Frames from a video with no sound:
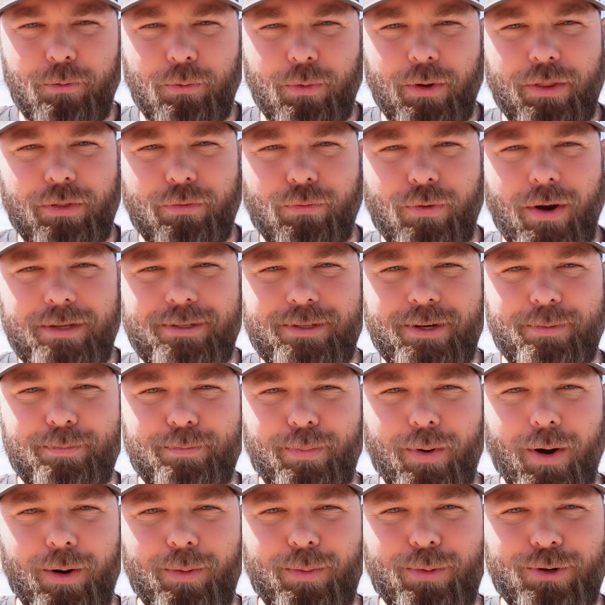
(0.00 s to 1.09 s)
with resident
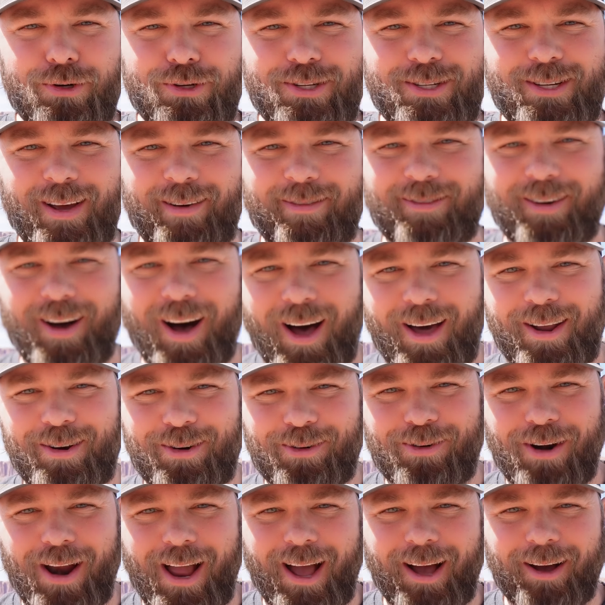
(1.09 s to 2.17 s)
barber Stefan
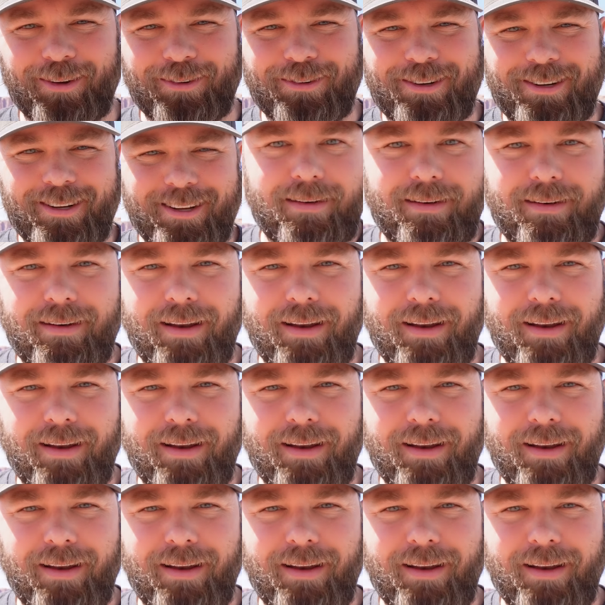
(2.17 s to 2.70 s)
around,